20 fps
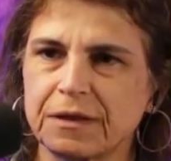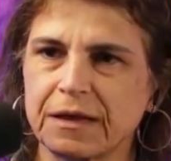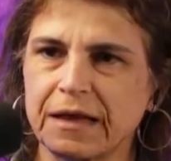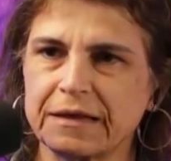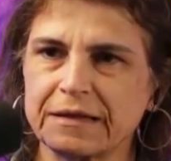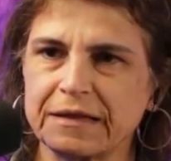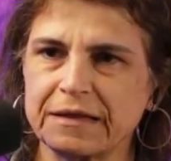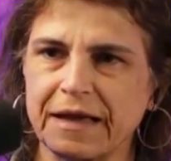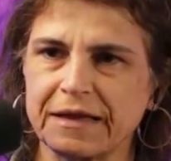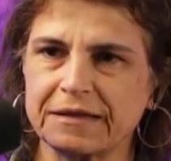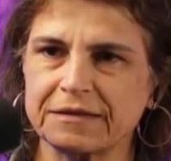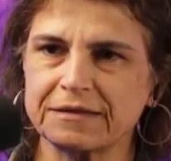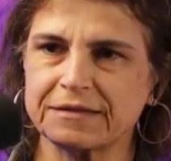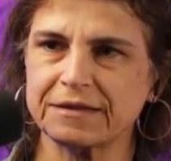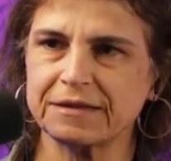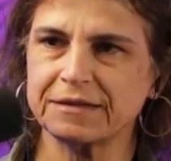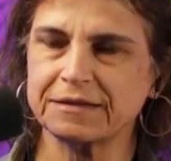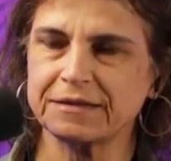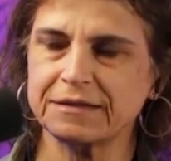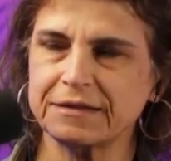
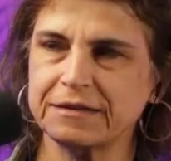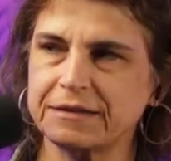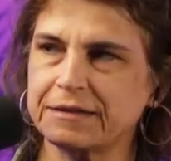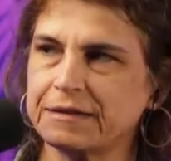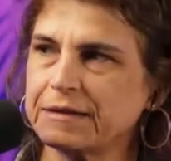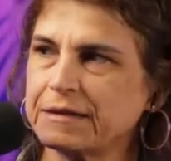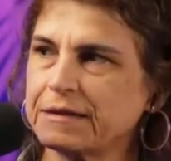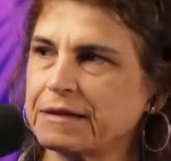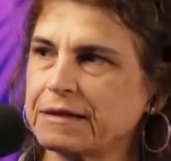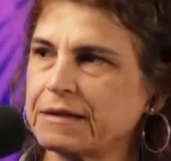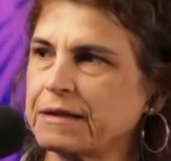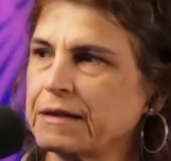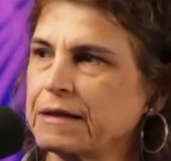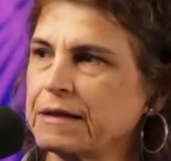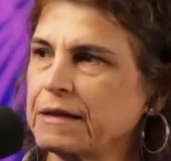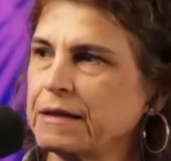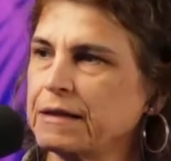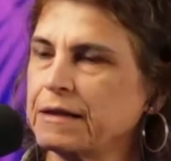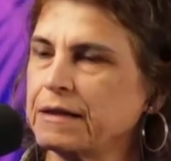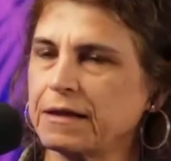excellent
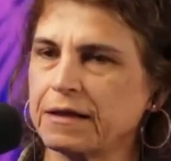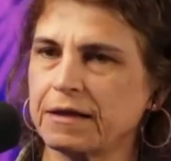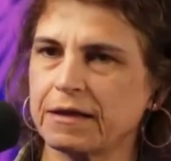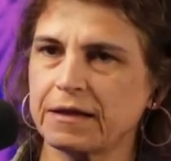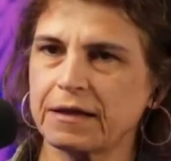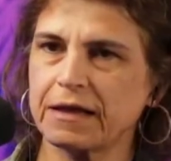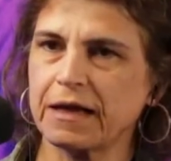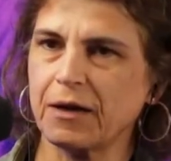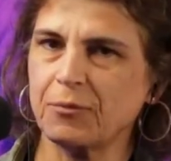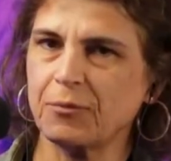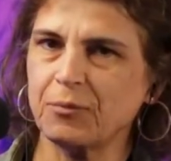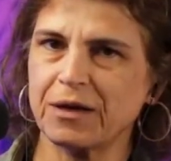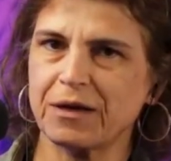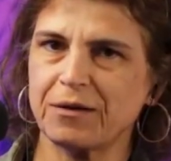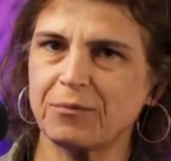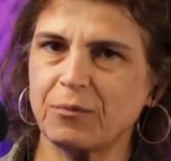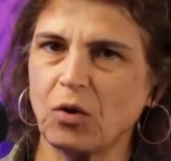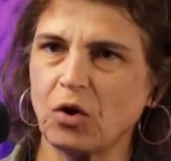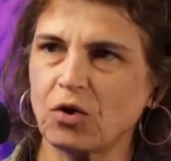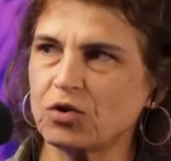
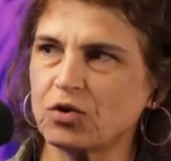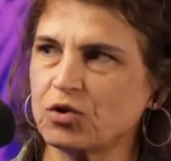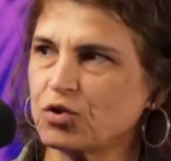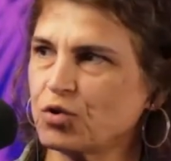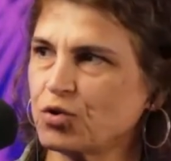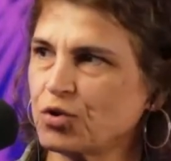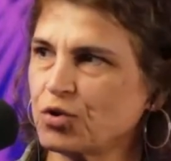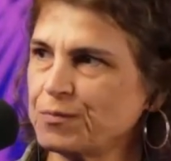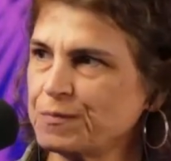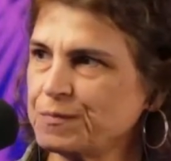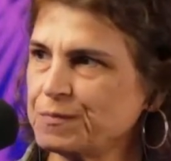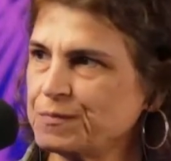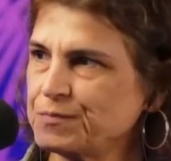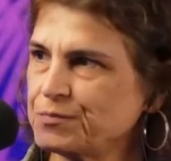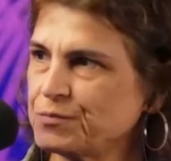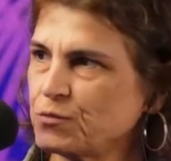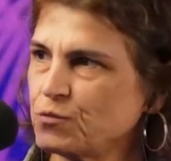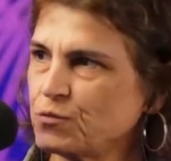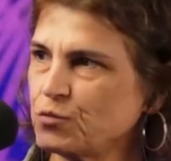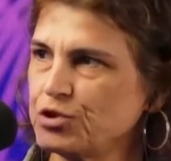camera monitor,
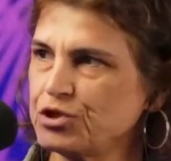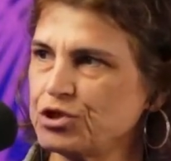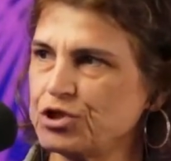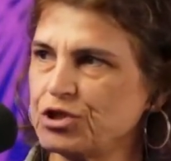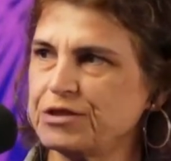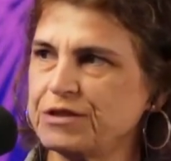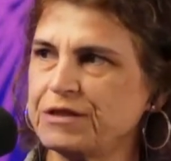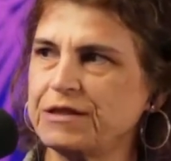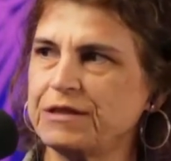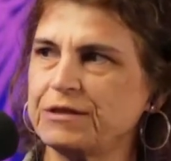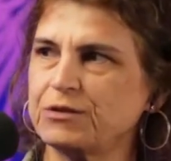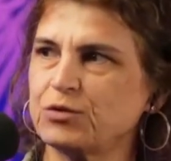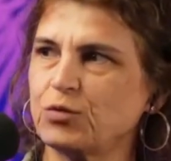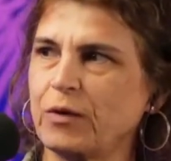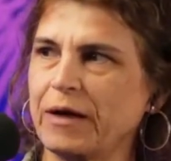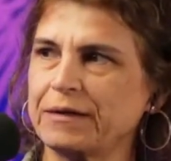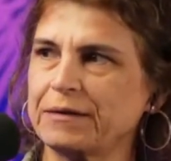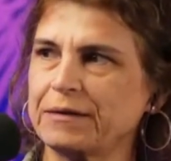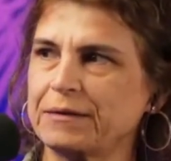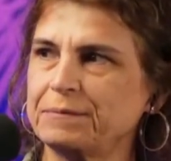which is this
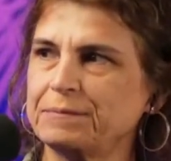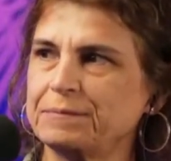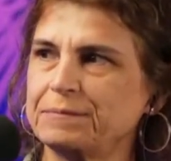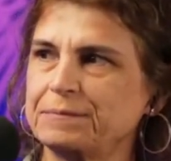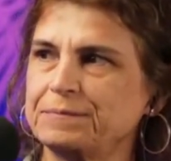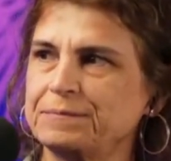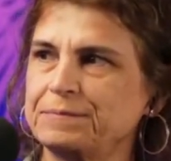one.